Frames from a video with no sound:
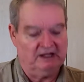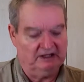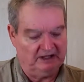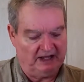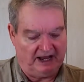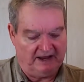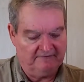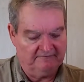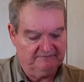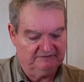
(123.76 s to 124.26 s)

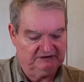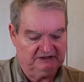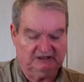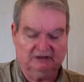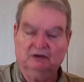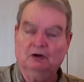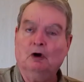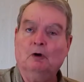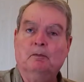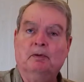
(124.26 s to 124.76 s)
I've seen
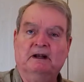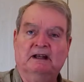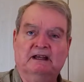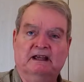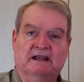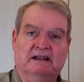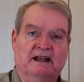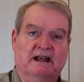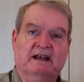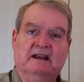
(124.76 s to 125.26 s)
nobody
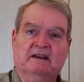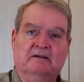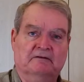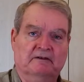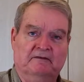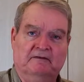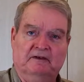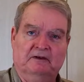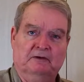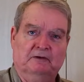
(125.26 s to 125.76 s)
in any of the
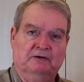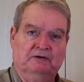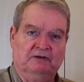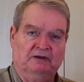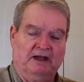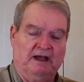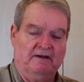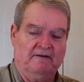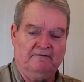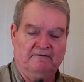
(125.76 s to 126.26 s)
reviews
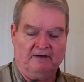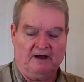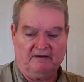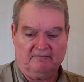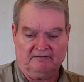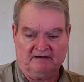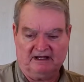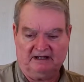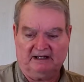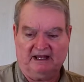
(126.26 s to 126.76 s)
I've
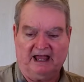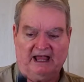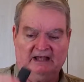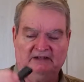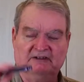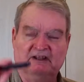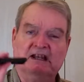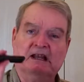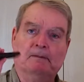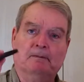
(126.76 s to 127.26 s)
read has
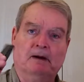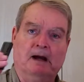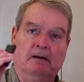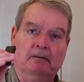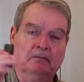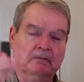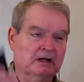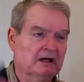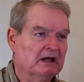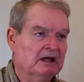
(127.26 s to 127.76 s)
any
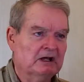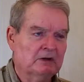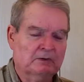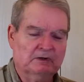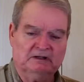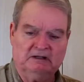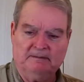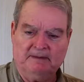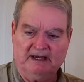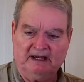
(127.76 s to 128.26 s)
problem
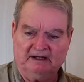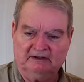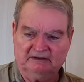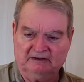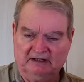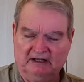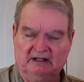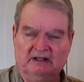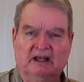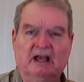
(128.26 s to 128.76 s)
with the
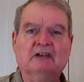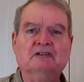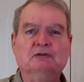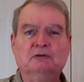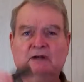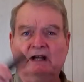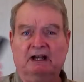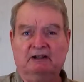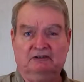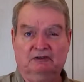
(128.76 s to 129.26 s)
magazine. And as you
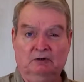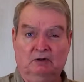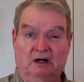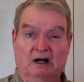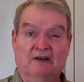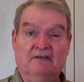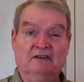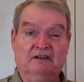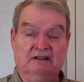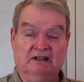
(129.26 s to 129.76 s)
guys know,
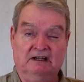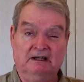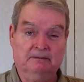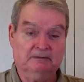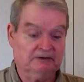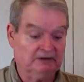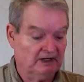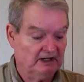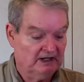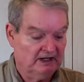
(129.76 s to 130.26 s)

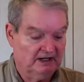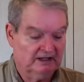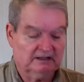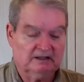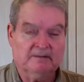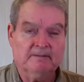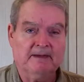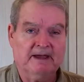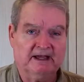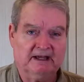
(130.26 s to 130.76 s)
oftentimes the
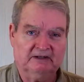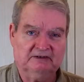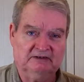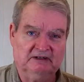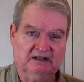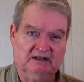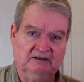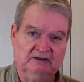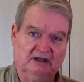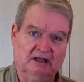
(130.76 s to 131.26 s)

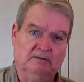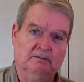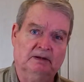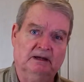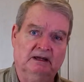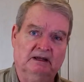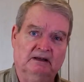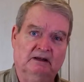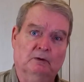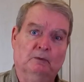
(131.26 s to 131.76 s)
magazines can
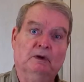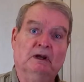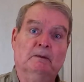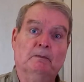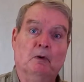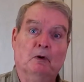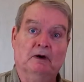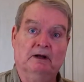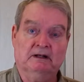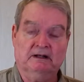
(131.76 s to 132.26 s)
be the weak
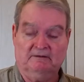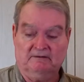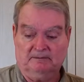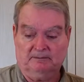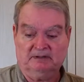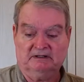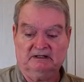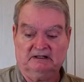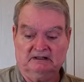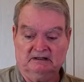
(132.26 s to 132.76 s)
point of a
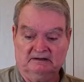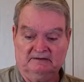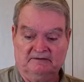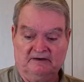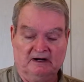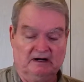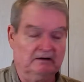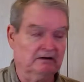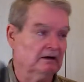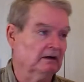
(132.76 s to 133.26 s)
particular
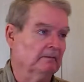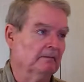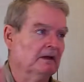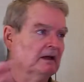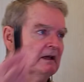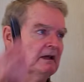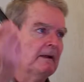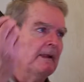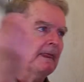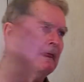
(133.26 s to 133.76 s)
firearm.
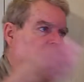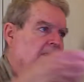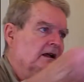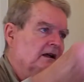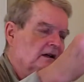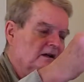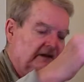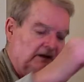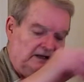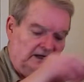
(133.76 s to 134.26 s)

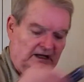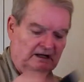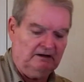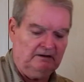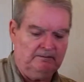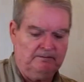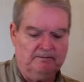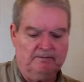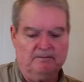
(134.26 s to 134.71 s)
The